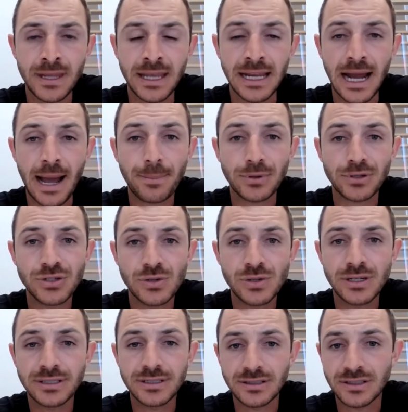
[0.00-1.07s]
an
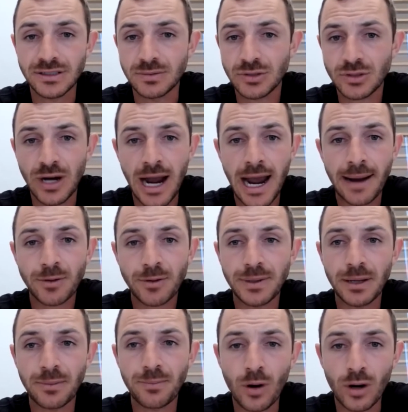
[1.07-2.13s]
opportunity to subscribe or
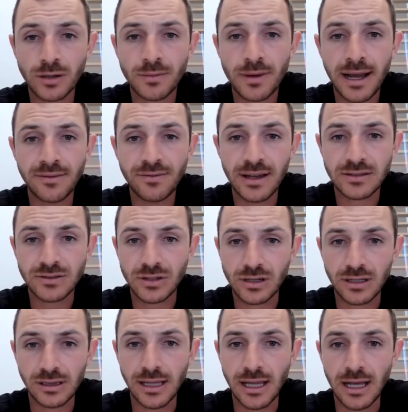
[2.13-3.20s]
be a part of my investor
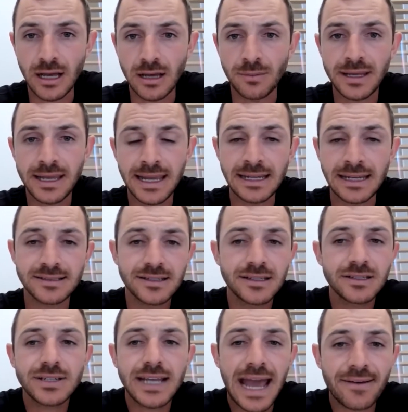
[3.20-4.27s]
club and
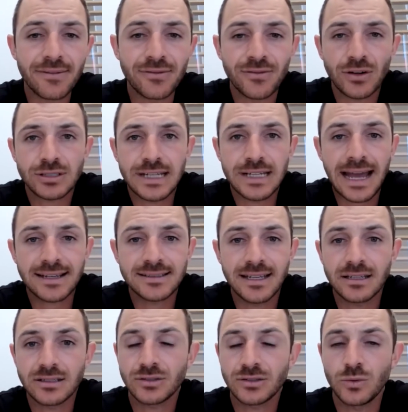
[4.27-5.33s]
essentially have first
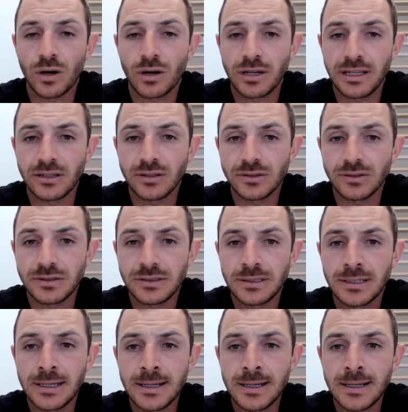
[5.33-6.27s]
access to our deals.